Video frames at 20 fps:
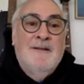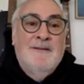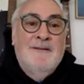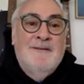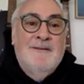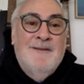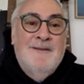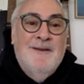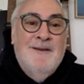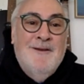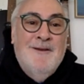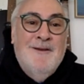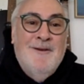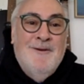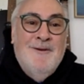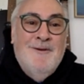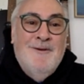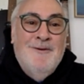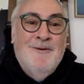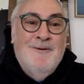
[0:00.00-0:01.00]

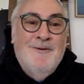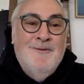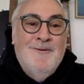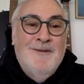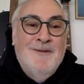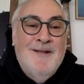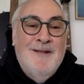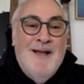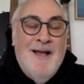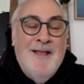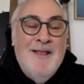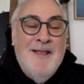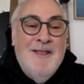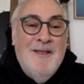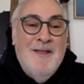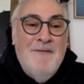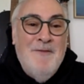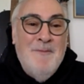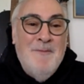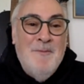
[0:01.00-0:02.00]
so I
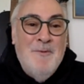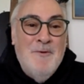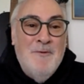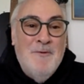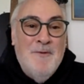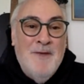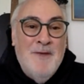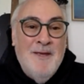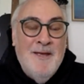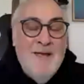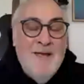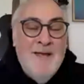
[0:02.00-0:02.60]
love the movie.